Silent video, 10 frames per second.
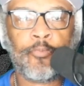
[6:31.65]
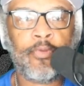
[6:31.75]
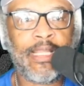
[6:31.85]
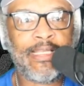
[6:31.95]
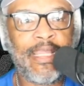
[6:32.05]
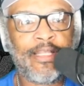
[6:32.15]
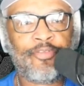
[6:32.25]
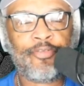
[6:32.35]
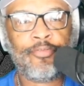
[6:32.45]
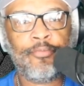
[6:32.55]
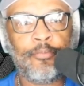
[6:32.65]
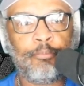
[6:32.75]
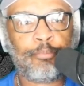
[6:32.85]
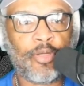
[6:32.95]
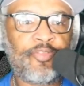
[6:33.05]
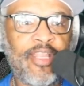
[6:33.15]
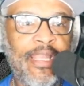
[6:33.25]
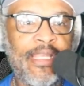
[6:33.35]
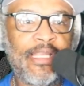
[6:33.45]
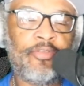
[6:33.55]
I guess
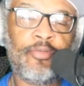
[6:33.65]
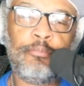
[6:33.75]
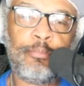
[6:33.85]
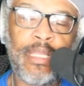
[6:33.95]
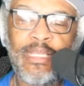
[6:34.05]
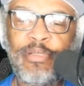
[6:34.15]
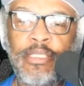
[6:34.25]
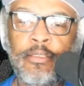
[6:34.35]
birthdays, maybe.